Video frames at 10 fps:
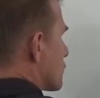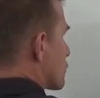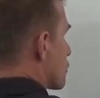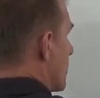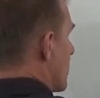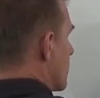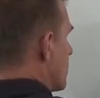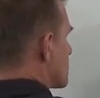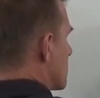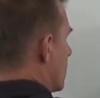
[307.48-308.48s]
square
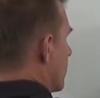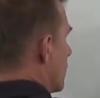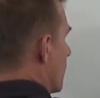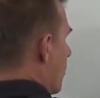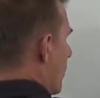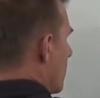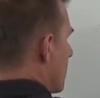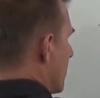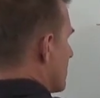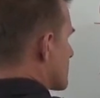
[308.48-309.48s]
root of 1
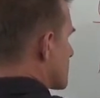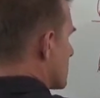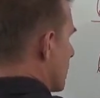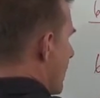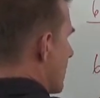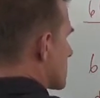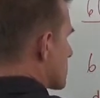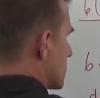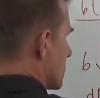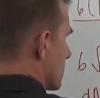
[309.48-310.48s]
plus
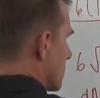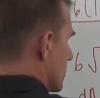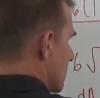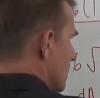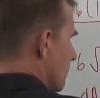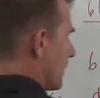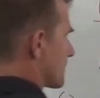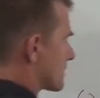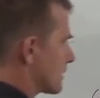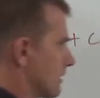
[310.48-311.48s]
2x
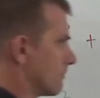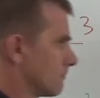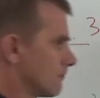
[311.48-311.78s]
plus c.